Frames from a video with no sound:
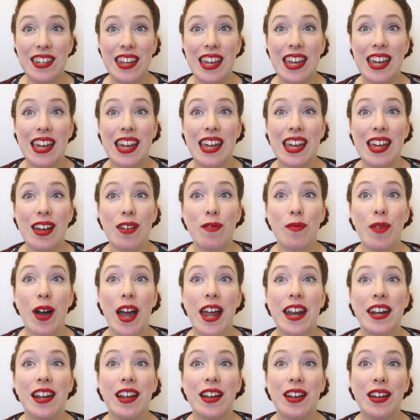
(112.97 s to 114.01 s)
year
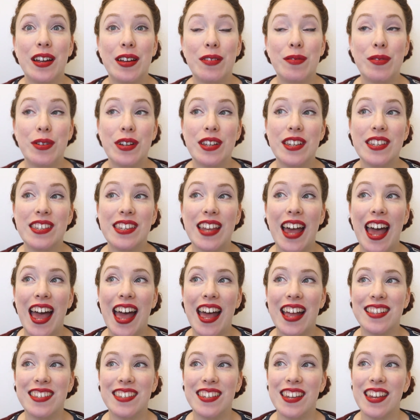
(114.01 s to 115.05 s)
when I was
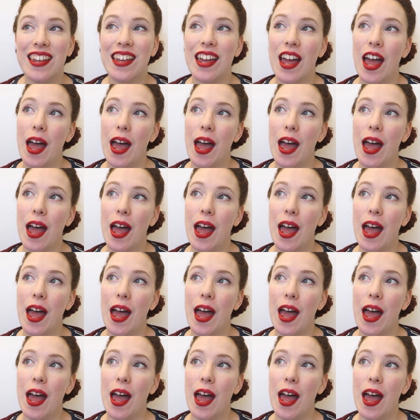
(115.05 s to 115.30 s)
at